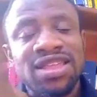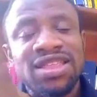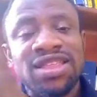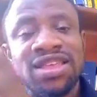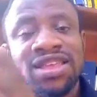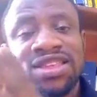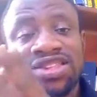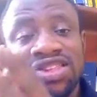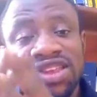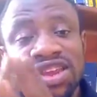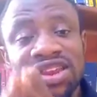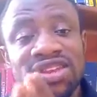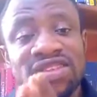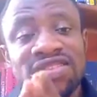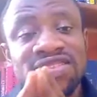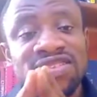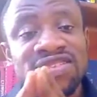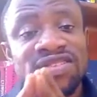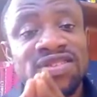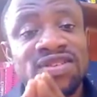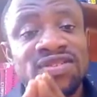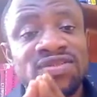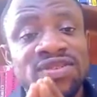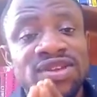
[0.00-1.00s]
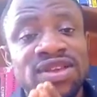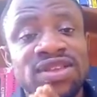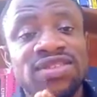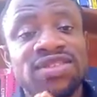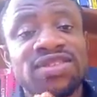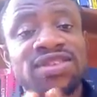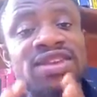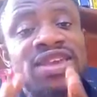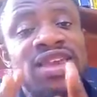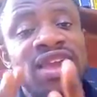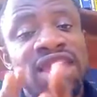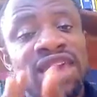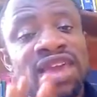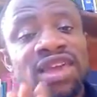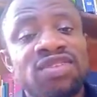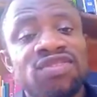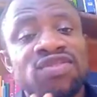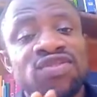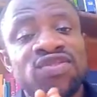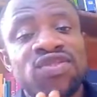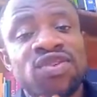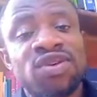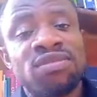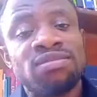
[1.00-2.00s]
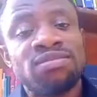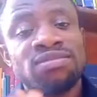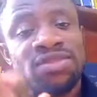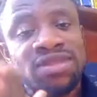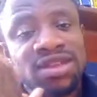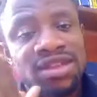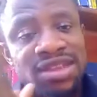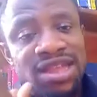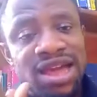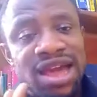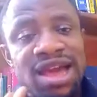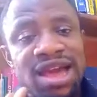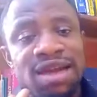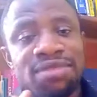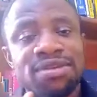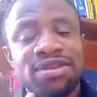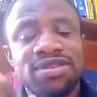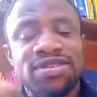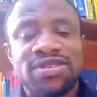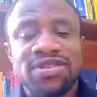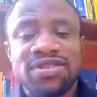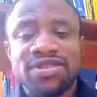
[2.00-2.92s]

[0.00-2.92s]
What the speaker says: The genesis of it is from the diabetes.